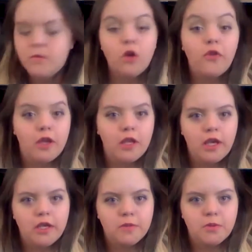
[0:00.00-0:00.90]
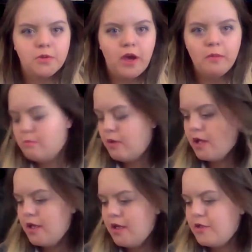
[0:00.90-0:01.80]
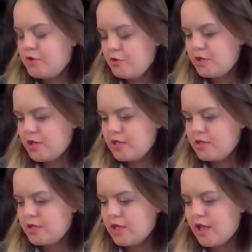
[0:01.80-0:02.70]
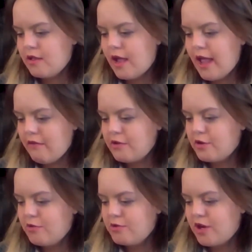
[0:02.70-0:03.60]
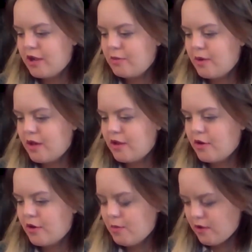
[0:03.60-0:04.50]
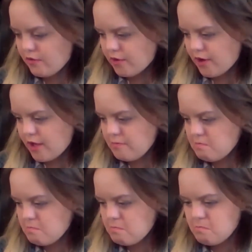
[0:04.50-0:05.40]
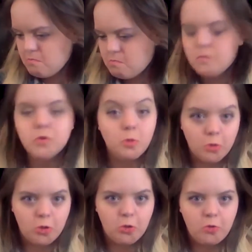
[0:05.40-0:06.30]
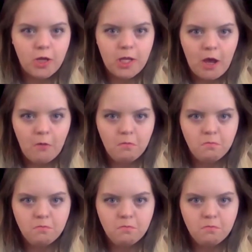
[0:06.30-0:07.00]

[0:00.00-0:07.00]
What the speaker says: Don't forget to like and subscribe. But the truth is that I haven't told you how to make a good metaphor yet. So we're going to do that now.